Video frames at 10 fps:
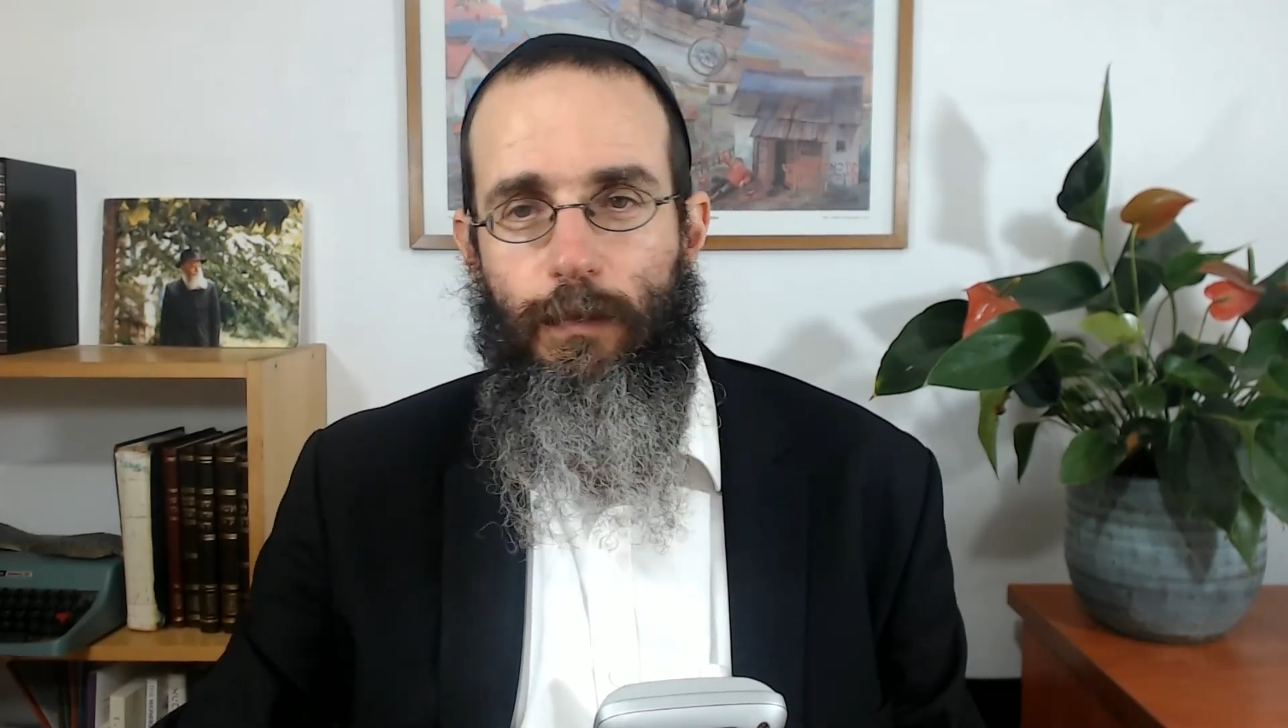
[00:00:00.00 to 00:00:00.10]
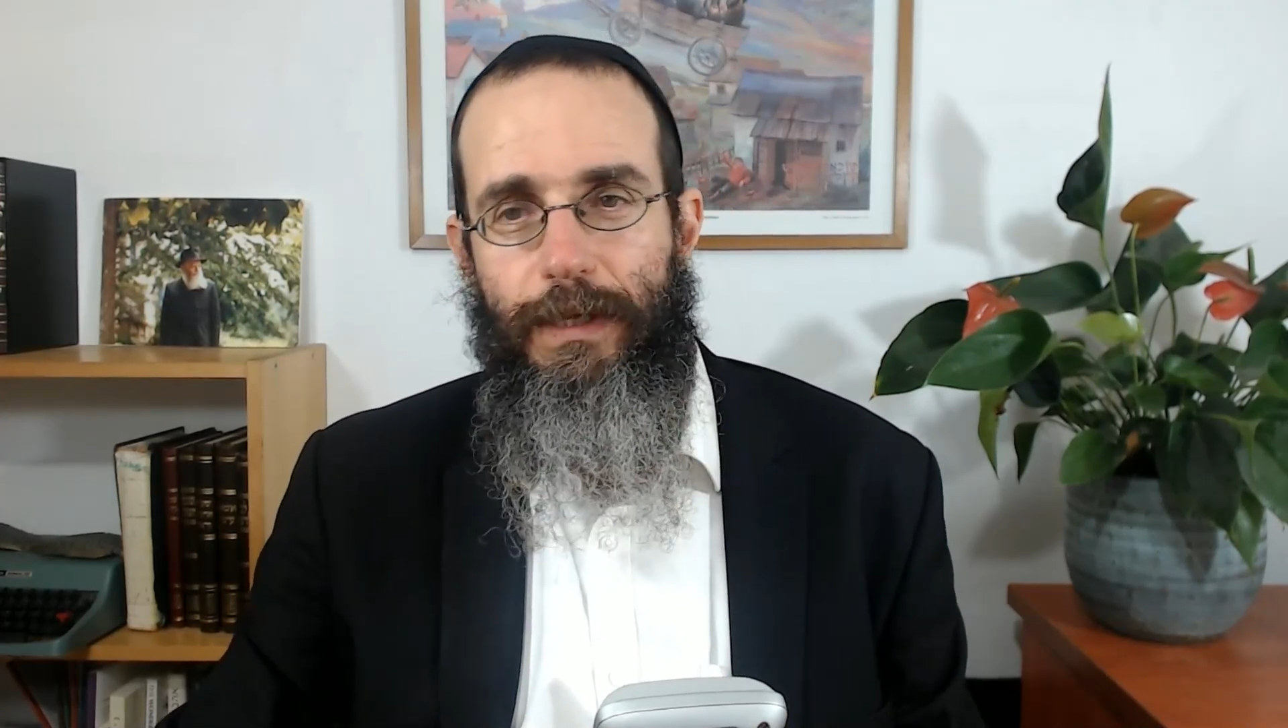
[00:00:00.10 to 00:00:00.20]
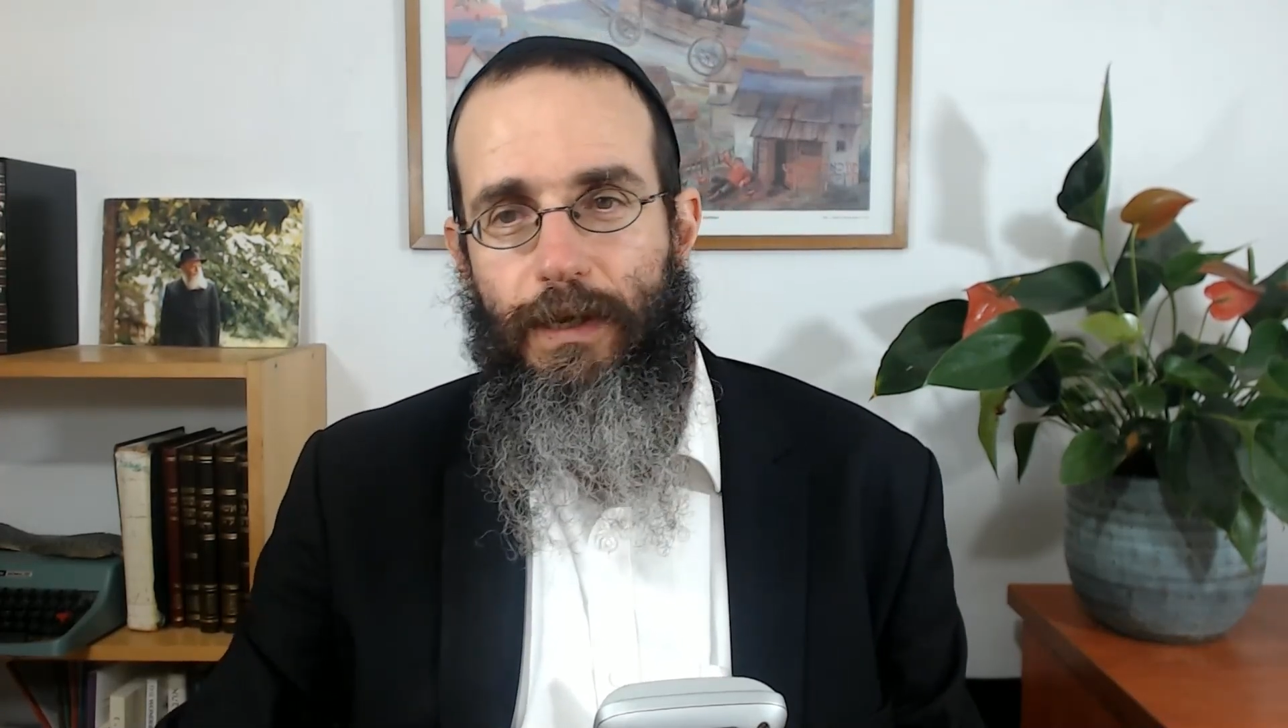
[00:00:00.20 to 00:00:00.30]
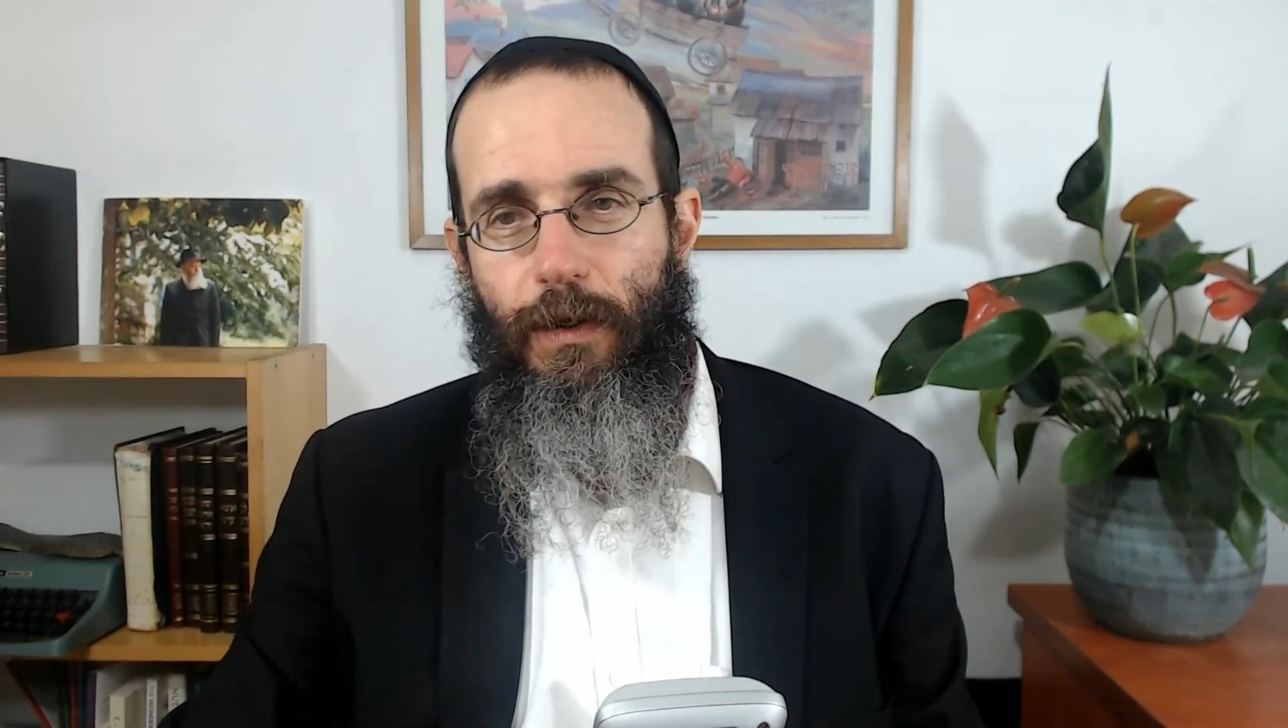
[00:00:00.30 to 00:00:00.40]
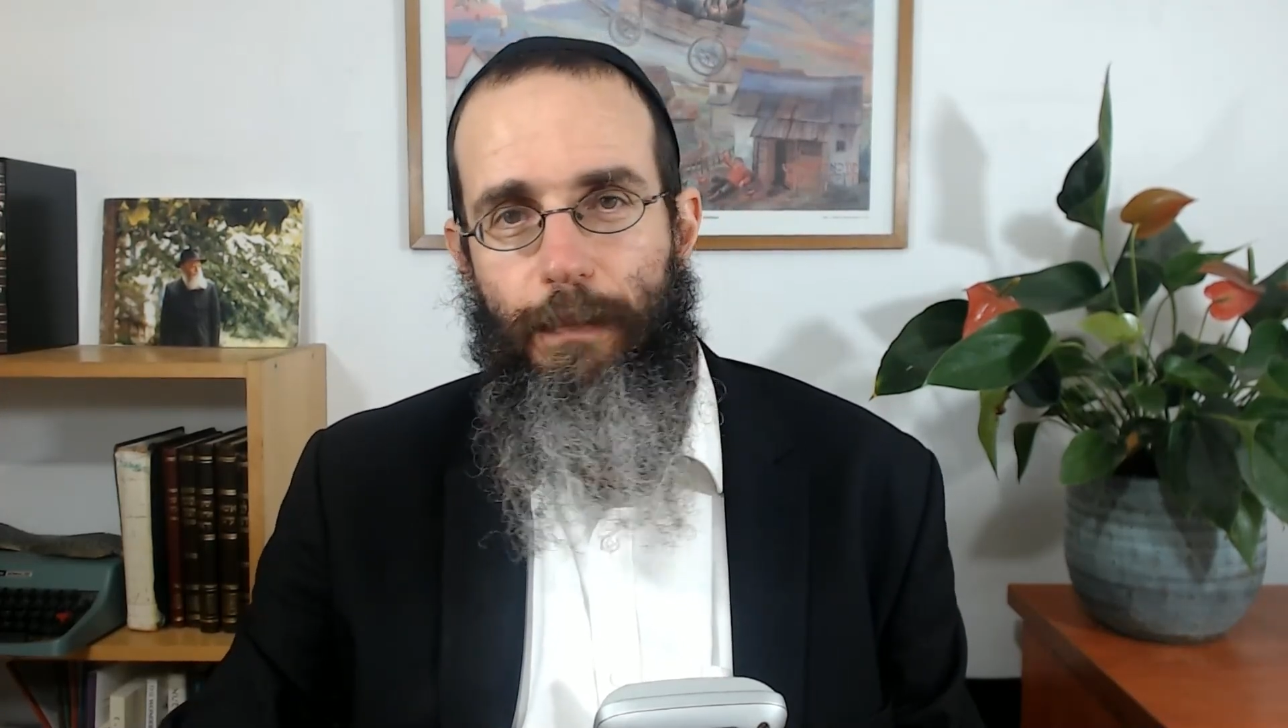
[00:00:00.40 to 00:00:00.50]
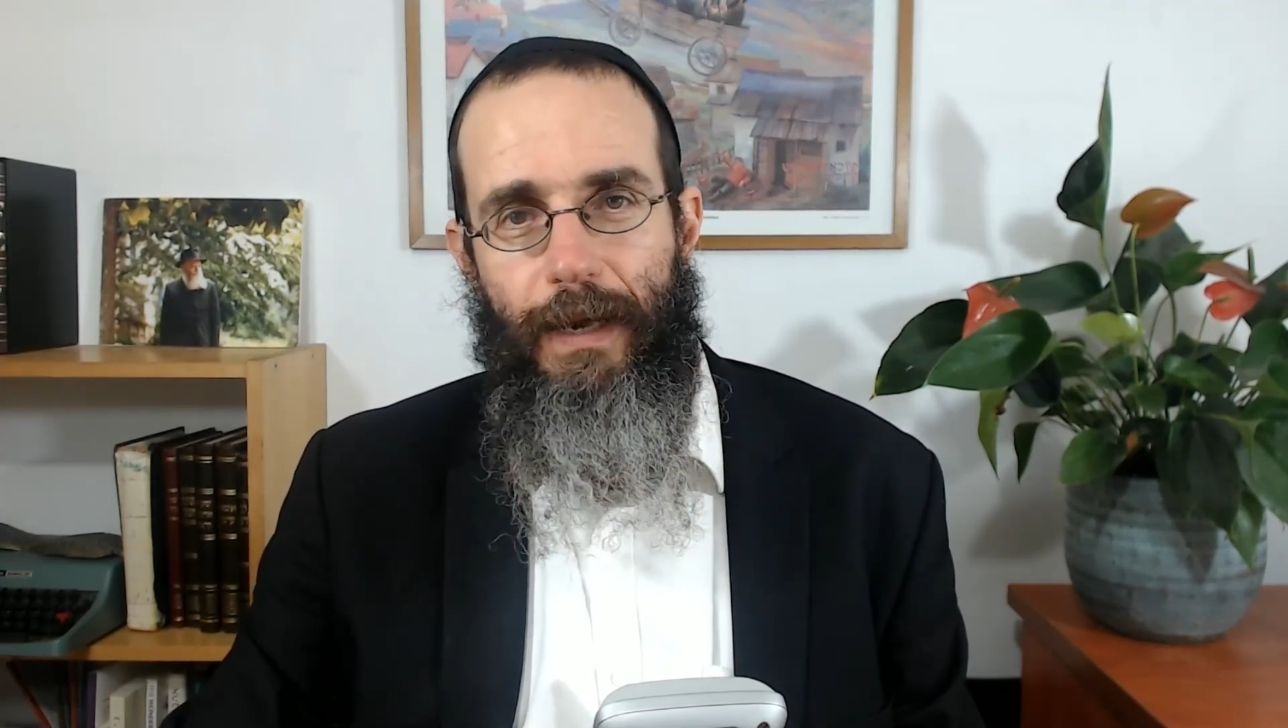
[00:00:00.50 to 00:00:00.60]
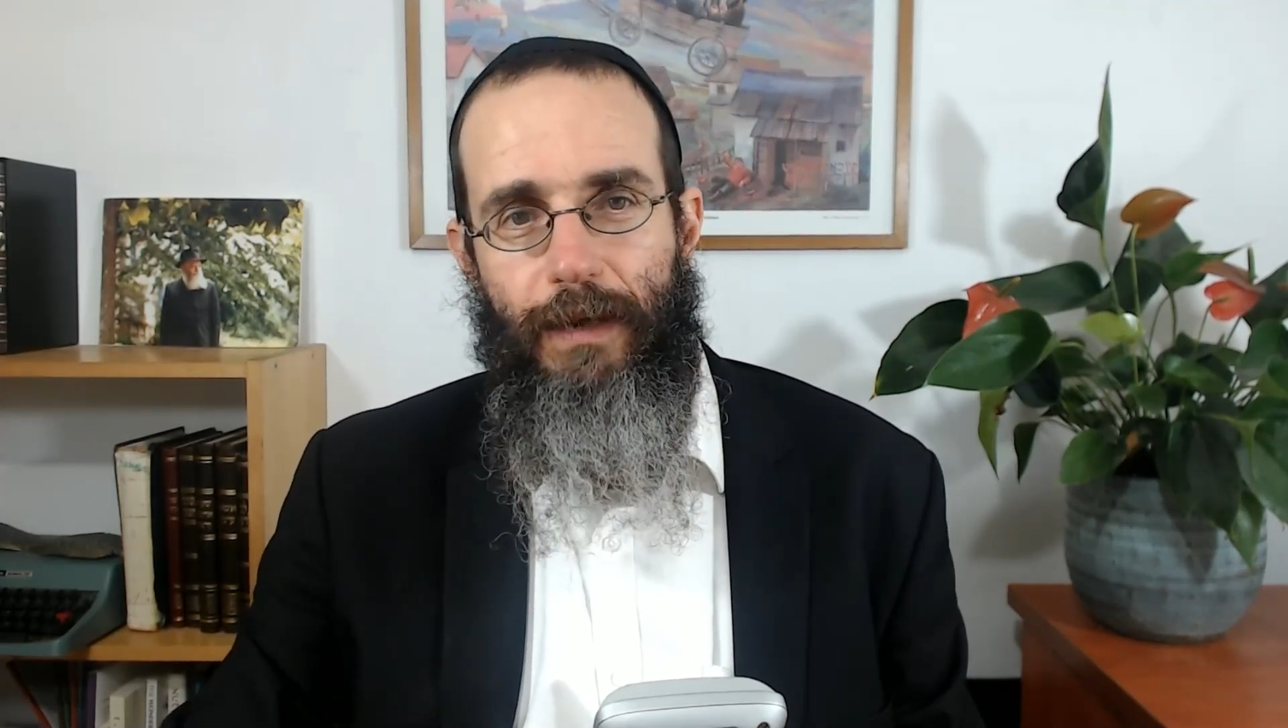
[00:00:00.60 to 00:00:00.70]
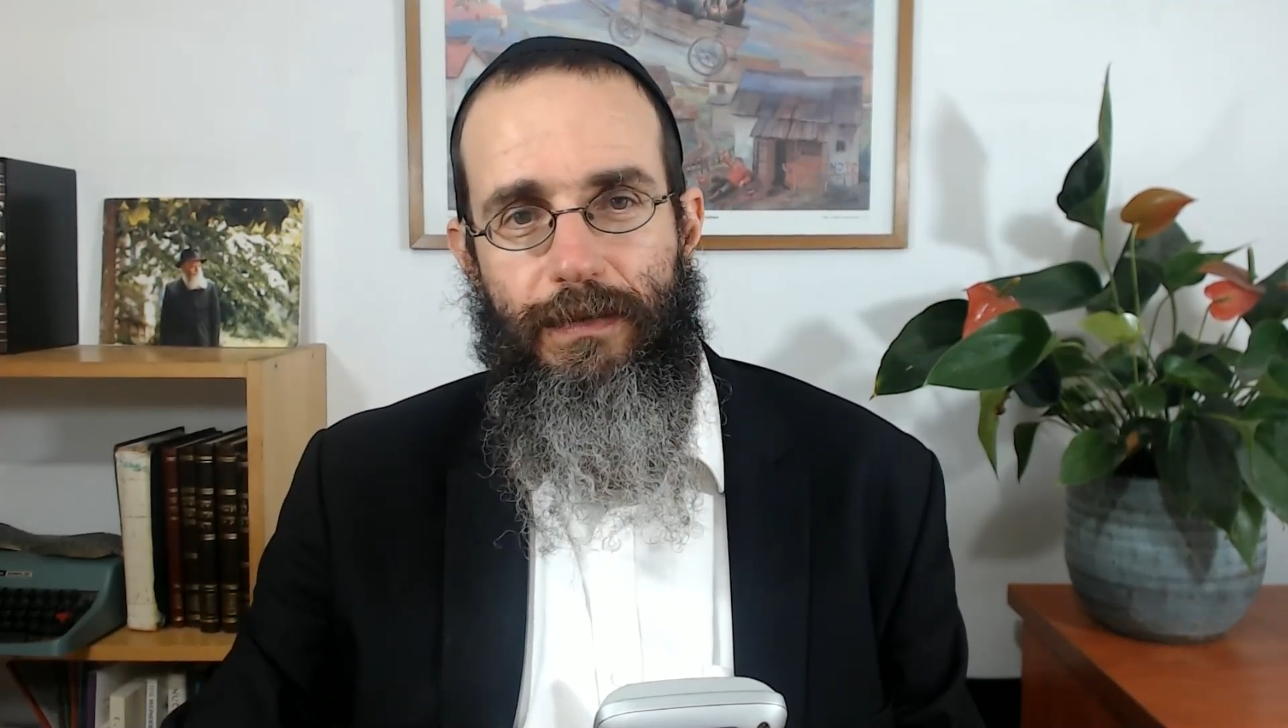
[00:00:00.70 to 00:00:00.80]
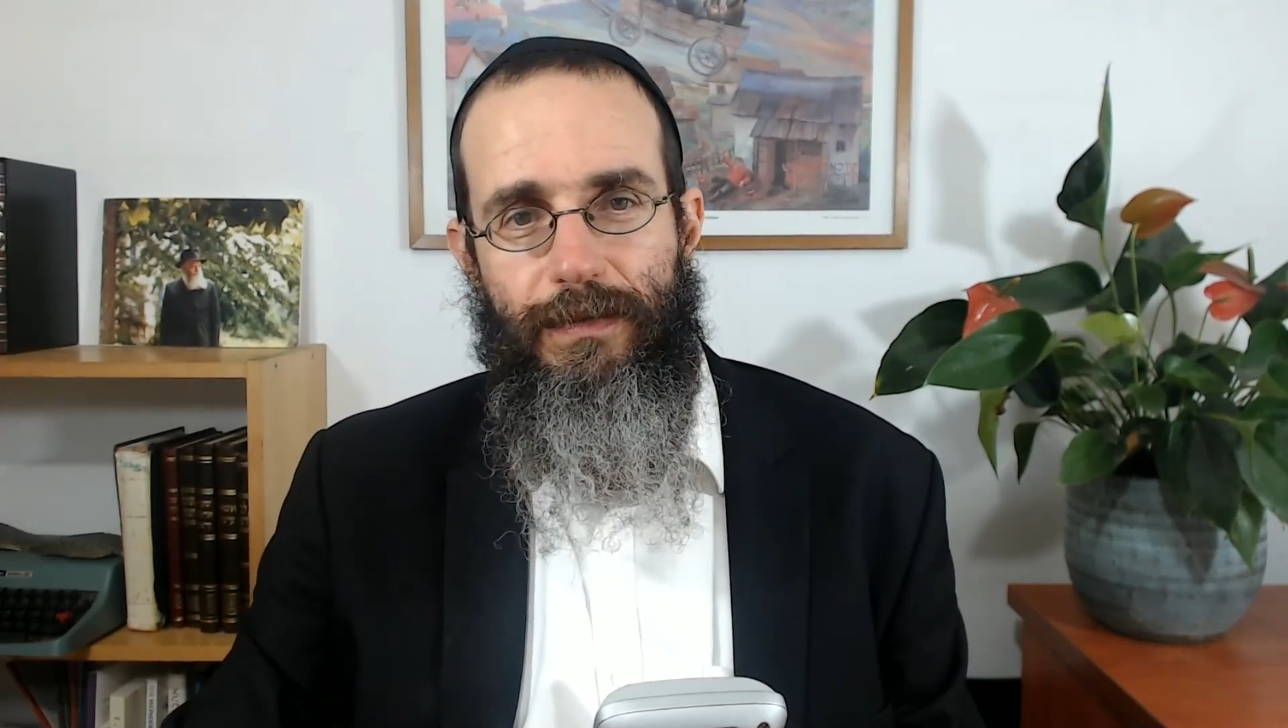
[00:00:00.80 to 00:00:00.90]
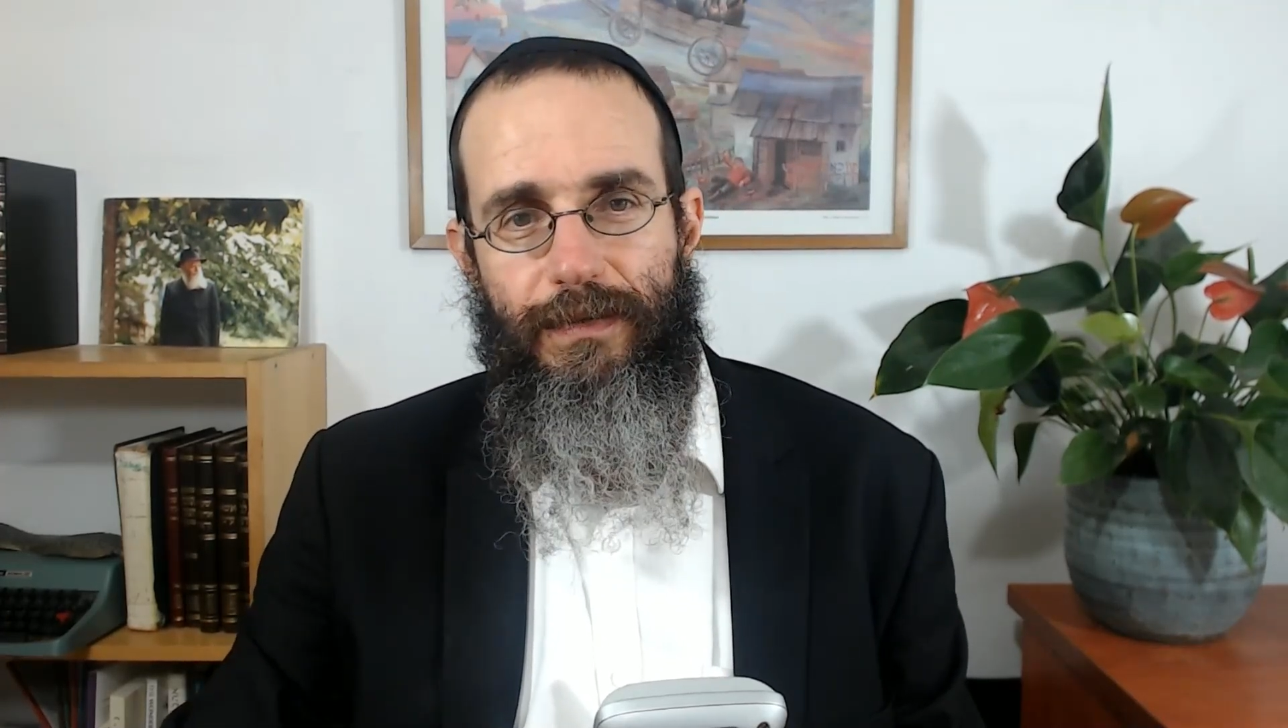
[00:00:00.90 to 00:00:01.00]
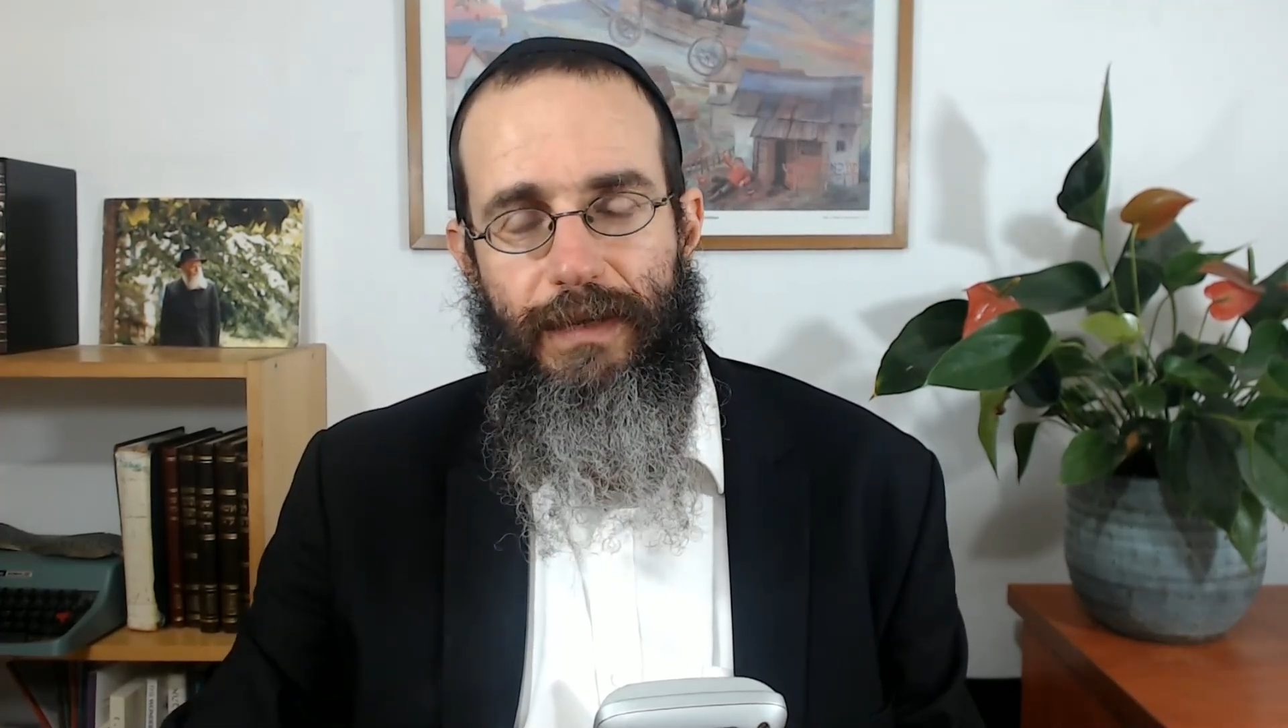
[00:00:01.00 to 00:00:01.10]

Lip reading: do we go about